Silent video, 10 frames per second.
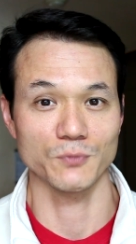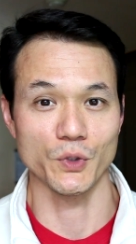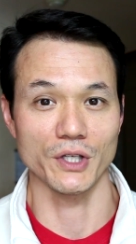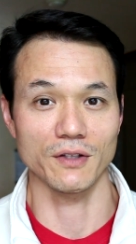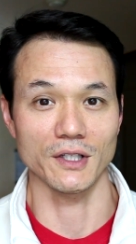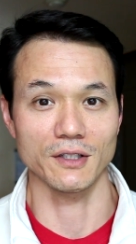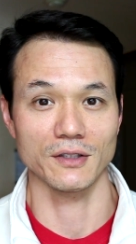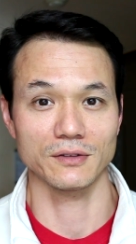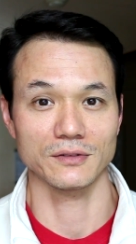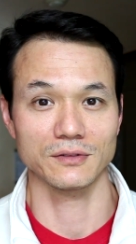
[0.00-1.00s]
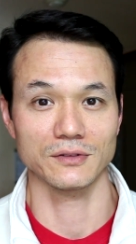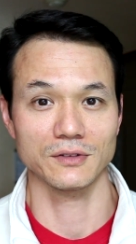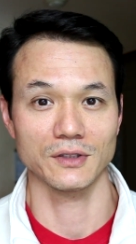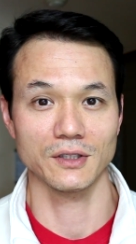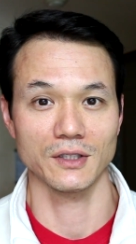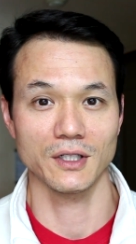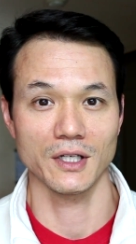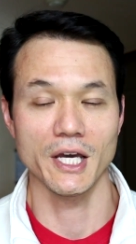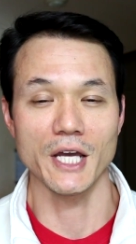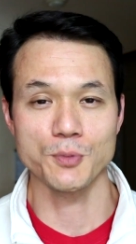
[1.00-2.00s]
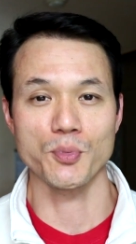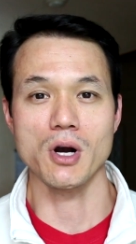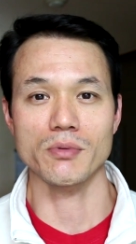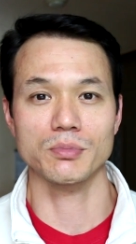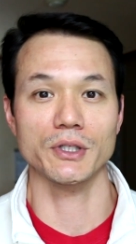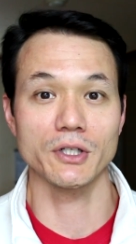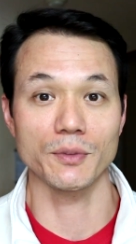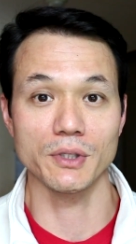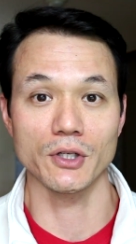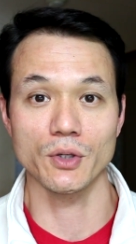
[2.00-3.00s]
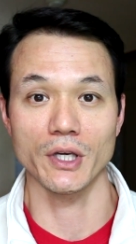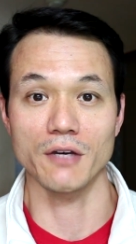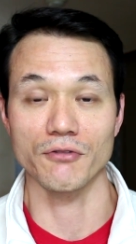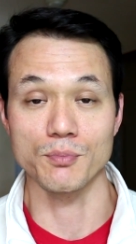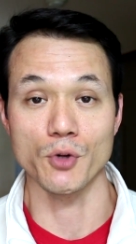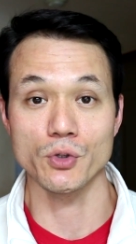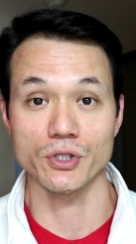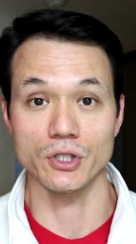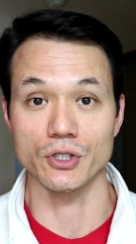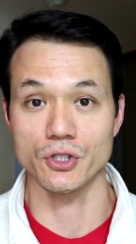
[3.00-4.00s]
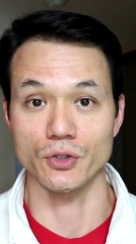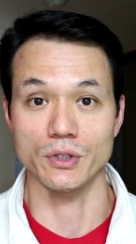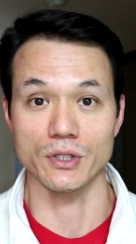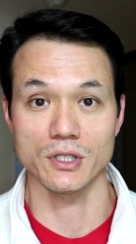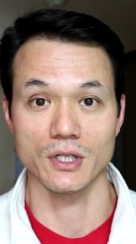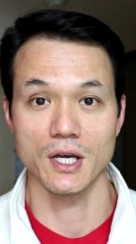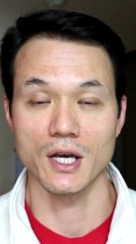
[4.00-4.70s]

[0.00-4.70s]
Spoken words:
What do you think? It's probably going to be okay for most of the students.